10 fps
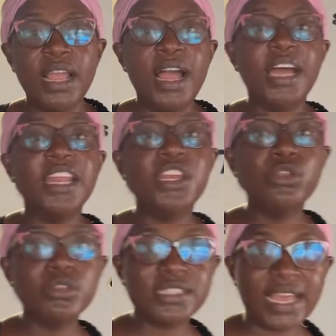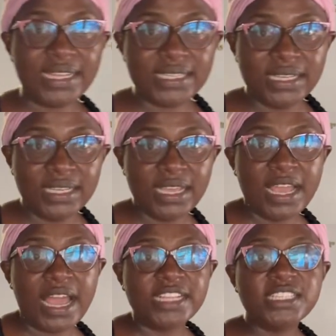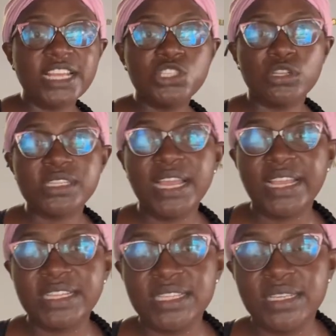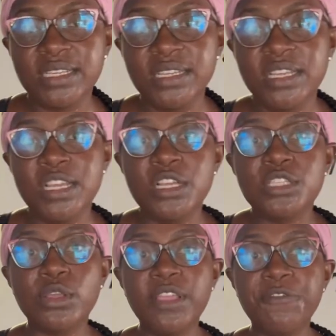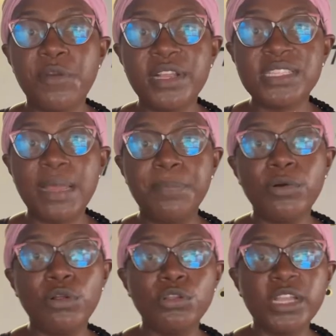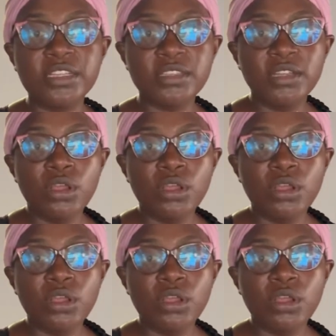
and then use that and set your target. So if, for example, you can